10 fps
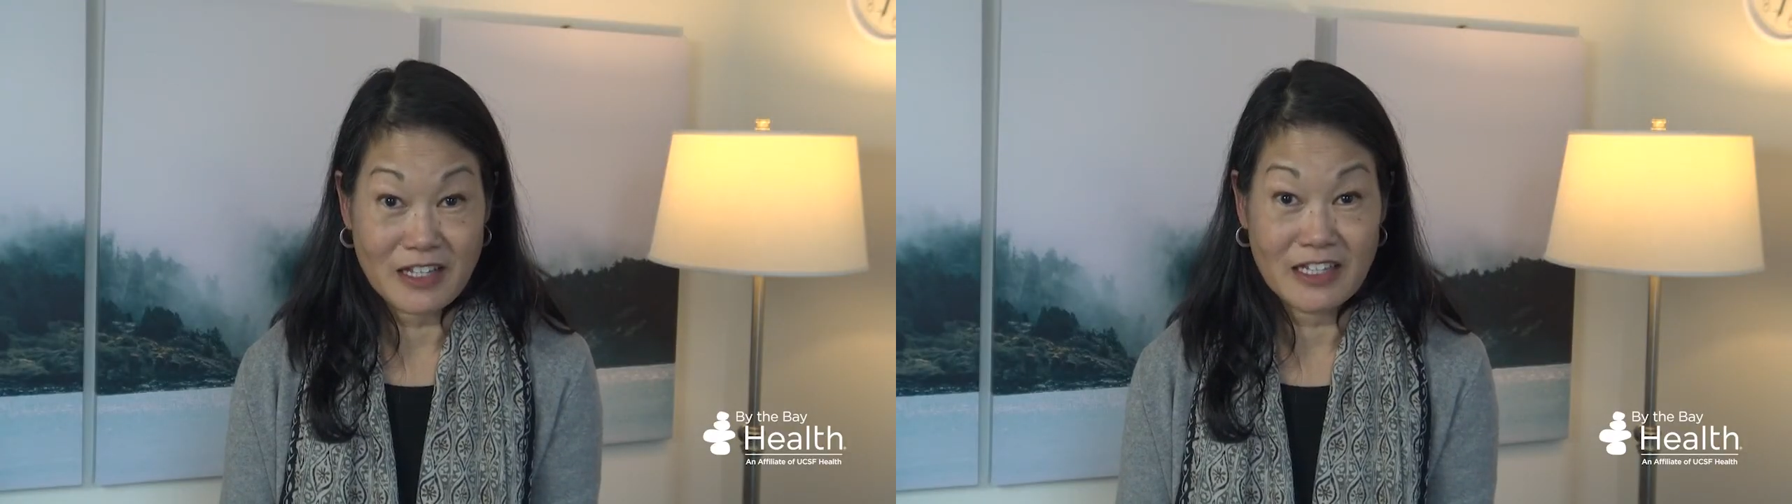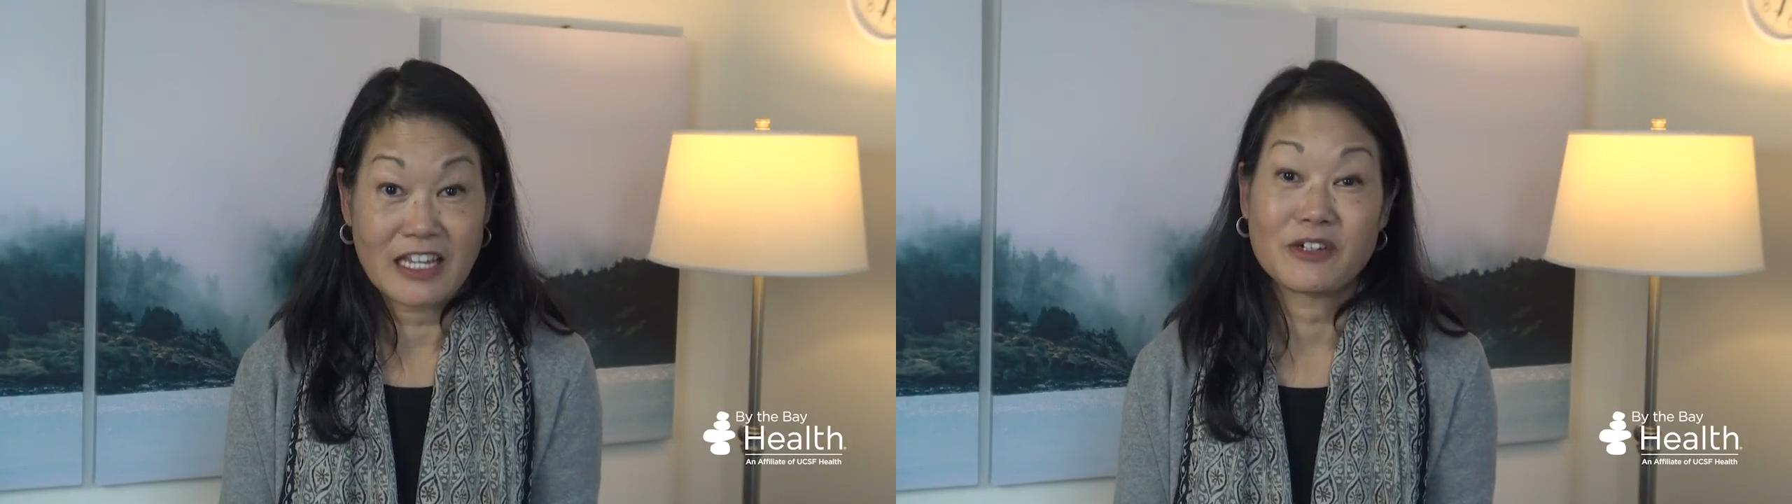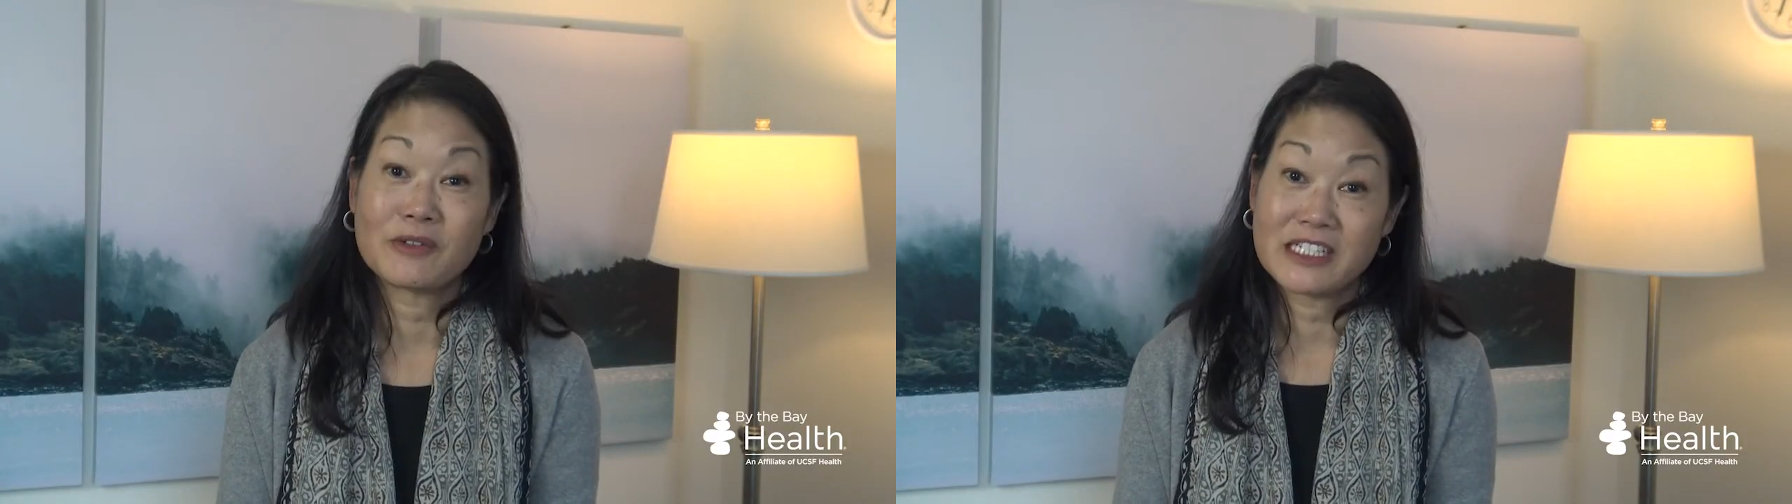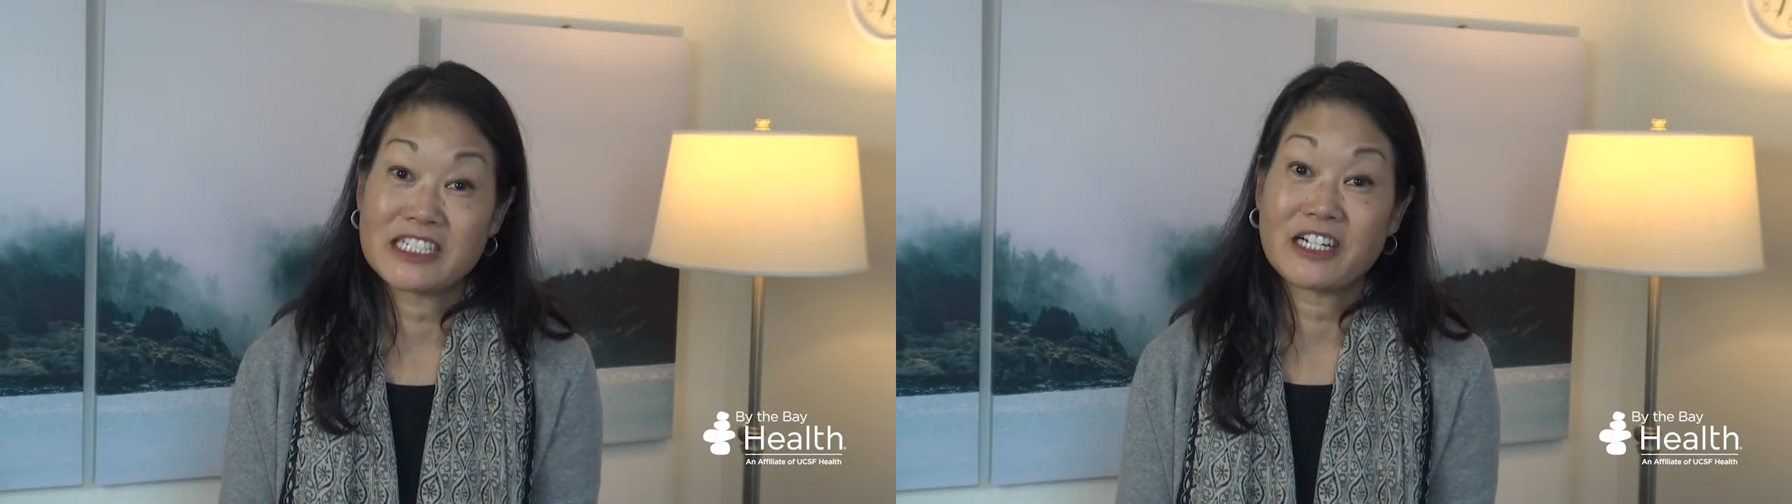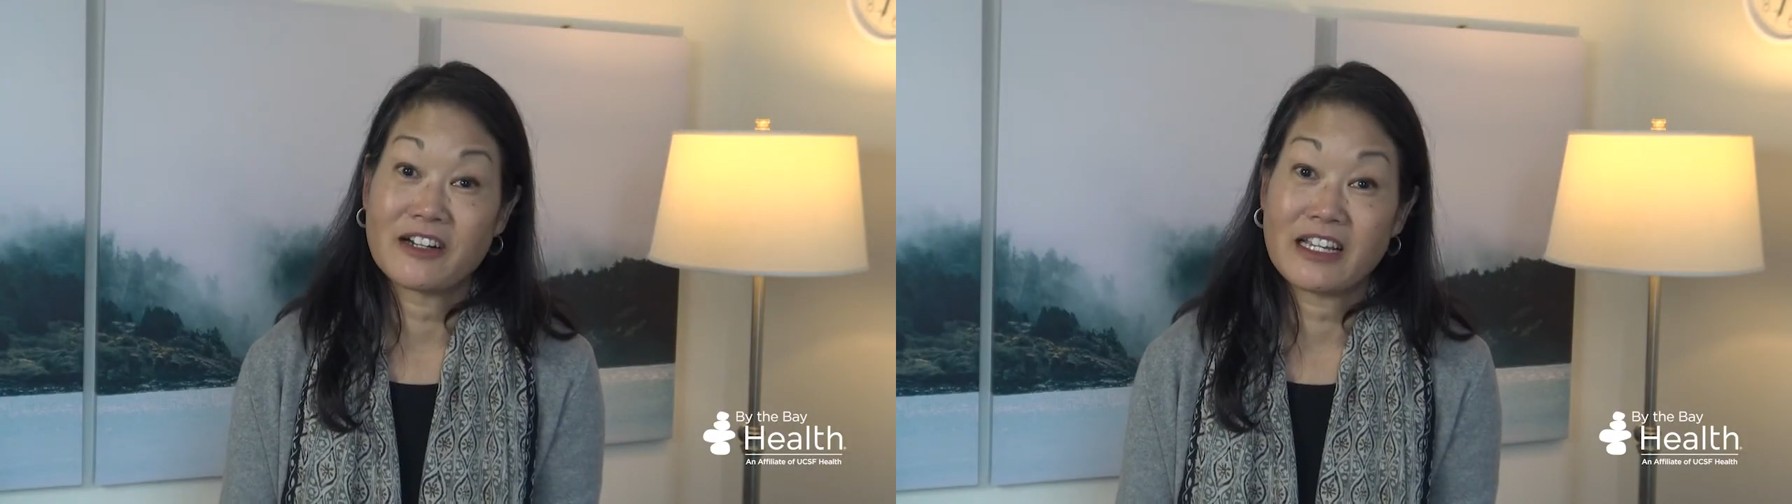Valley and only
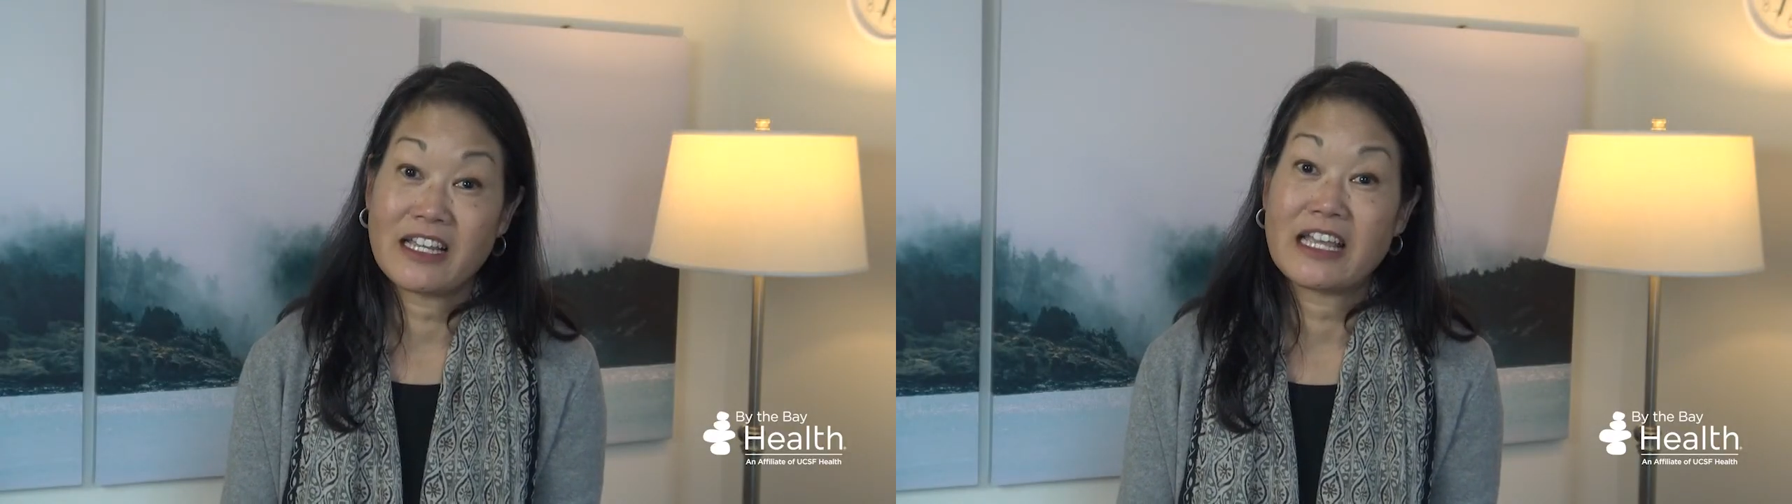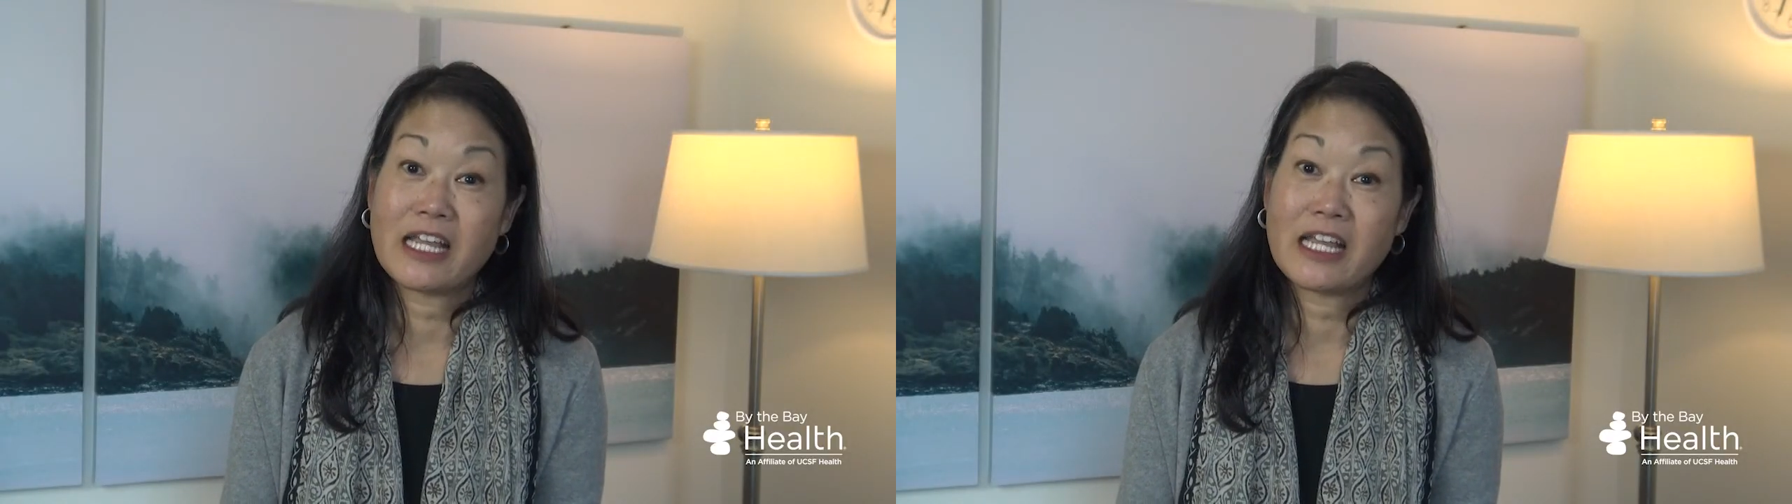cherry